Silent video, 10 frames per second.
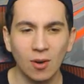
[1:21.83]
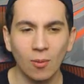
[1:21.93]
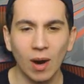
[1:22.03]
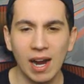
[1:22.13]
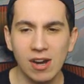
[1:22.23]

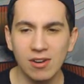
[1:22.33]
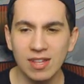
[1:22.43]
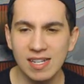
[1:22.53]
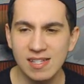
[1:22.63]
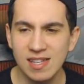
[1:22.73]
Why are
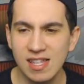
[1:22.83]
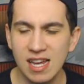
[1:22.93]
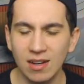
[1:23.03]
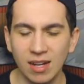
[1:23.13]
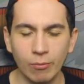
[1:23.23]
these
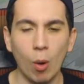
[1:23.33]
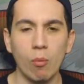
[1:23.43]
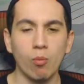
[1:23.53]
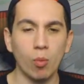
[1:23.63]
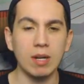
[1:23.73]
things like
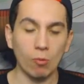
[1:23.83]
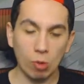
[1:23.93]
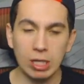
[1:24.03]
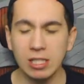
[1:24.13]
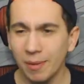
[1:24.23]
what what
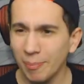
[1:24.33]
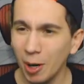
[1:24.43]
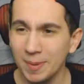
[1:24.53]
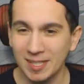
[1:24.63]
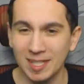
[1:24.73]
what is the
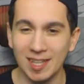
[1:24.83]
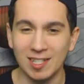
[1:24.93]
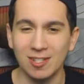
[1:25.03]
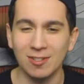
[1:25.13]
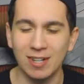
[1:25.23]
purpose of
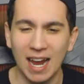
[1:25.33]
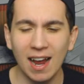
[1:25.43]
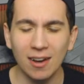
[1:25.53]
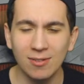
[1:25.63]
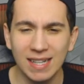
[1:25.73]
this 2K?
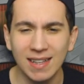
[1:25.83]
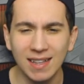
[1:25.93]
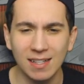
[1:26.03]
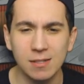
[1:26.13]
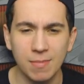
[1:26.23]
I don't get
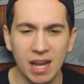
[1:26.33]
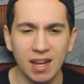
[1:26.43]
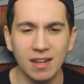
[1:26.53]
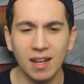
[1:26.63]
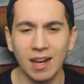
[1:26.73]
this,
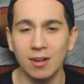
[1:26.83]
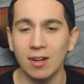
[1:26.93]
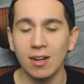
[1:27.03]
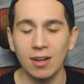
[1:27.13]
man. Like,